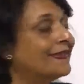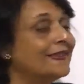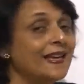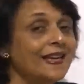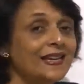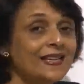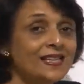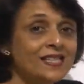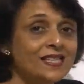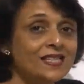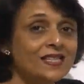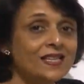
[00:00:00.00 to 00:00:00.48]

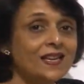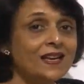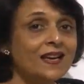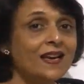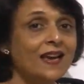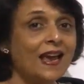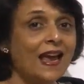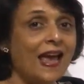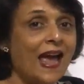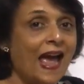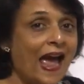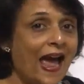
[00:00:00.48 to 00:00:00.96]
This
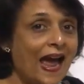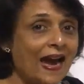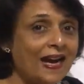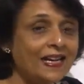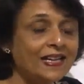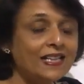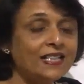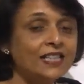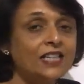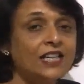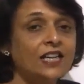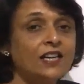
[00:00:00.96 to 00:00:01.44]

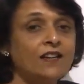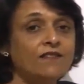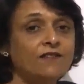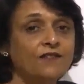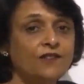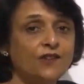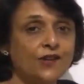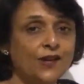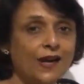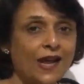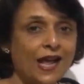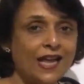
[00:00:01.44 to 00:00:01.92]
active
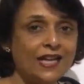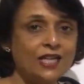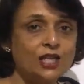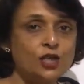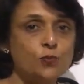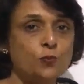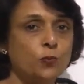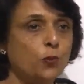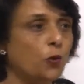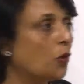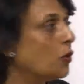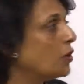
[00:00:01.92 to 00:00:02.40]

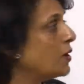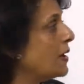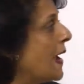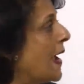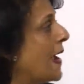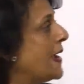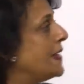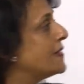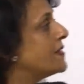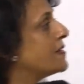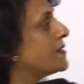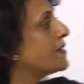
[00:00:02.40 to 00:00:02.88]
transport
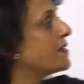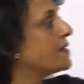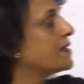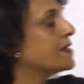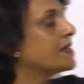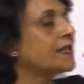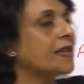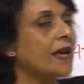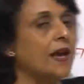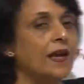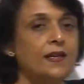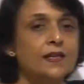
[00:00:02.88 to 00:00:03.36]
has
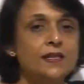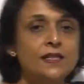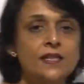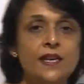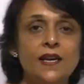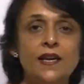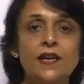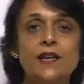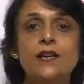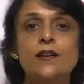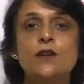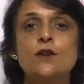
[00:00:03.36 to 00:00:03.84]

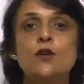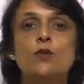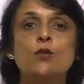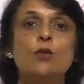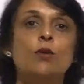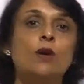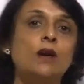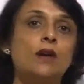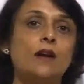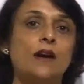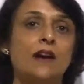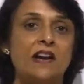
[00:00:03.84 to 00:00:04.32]
resulted into
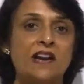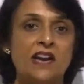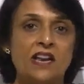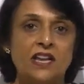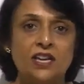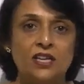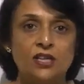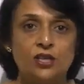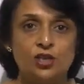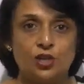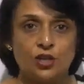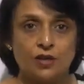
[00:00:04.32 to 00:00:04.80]
a
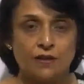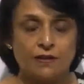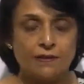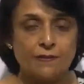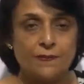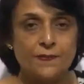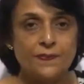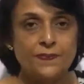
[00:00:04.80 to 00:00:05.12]
condition